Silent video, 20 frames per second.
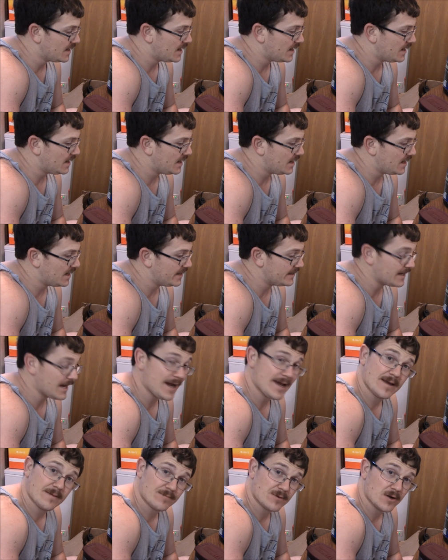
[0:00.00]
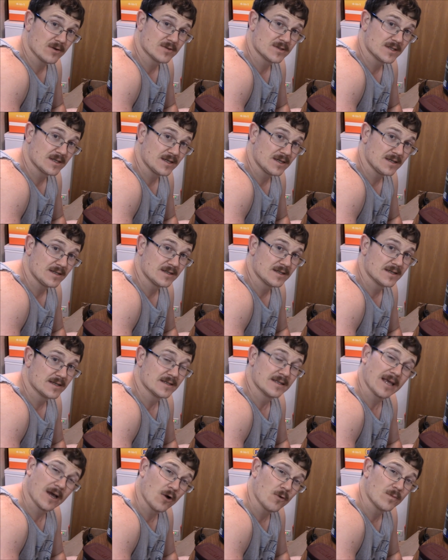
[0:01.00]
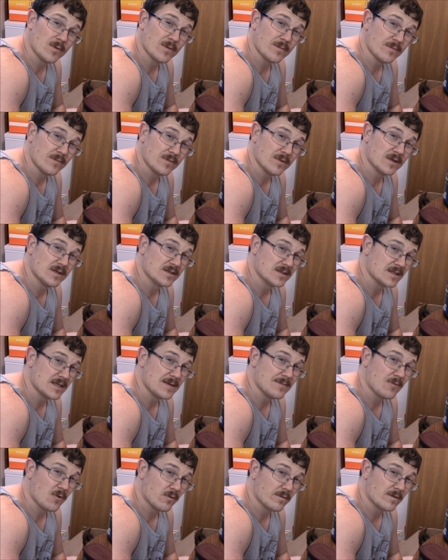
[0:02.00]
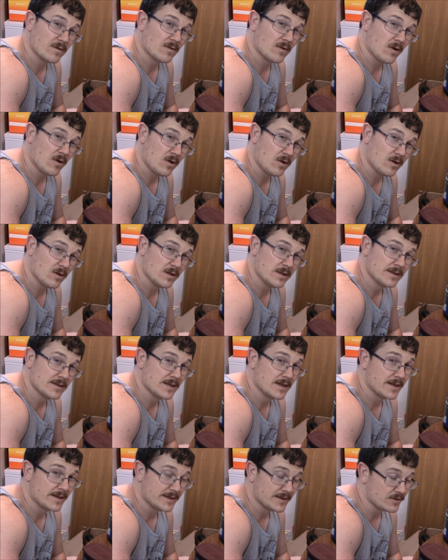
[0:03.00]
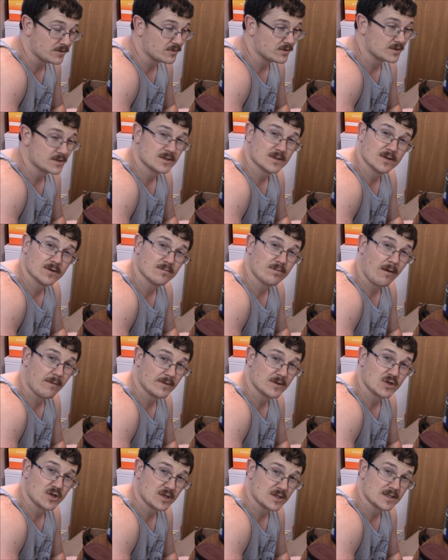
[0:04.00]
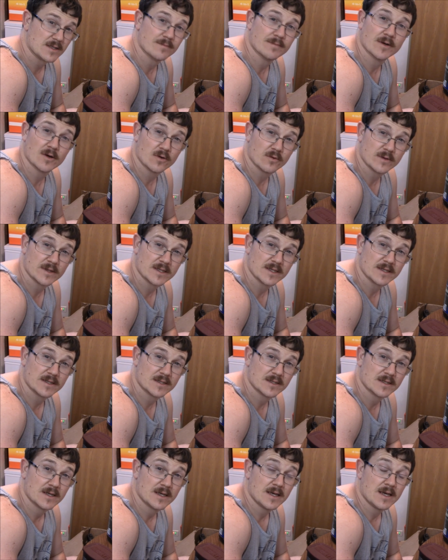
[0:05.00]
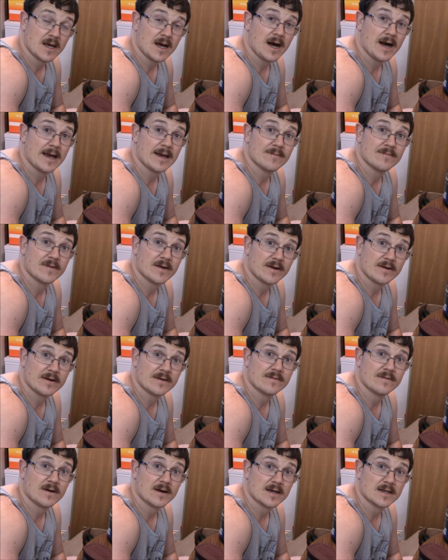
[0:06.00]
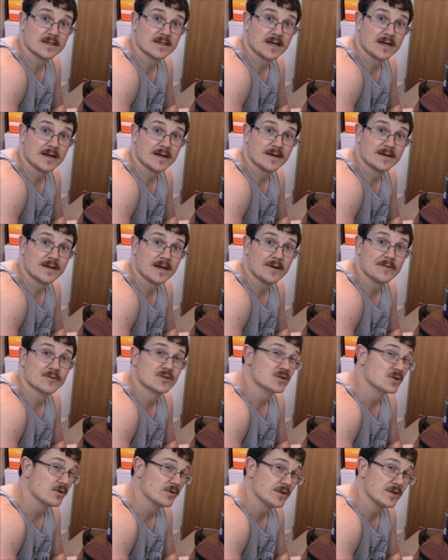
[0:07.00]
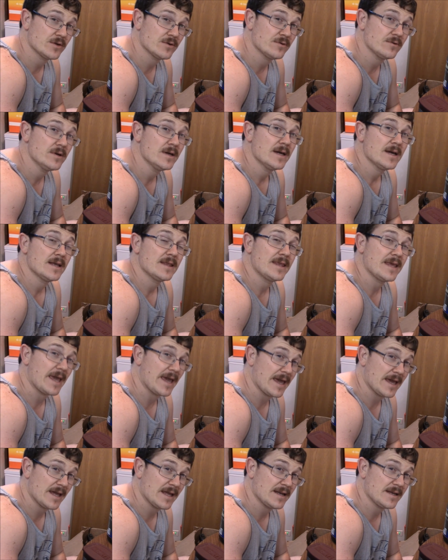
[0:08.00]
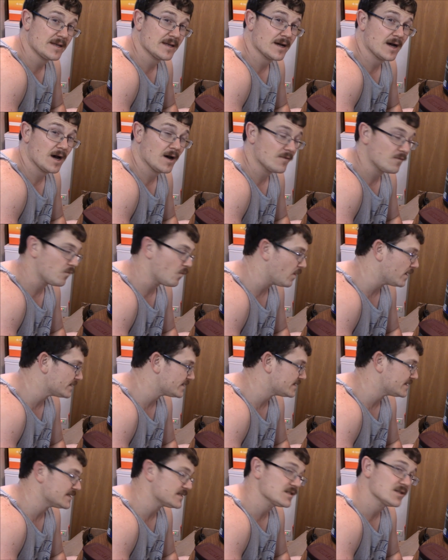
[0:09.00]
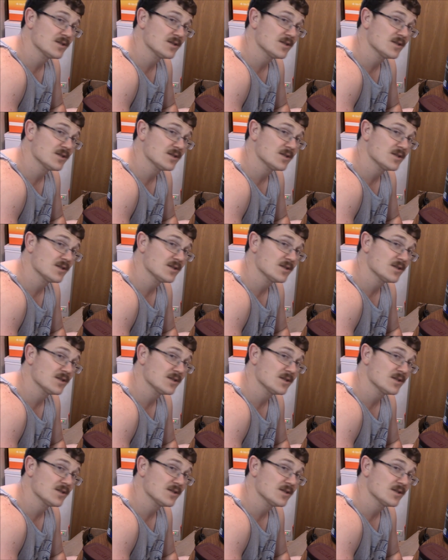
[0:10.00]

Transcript: uh, and high in protein to help you sleep overall. And of course, you know, probably drink some milk with it. I am very fucking tired. I will show you the end of what this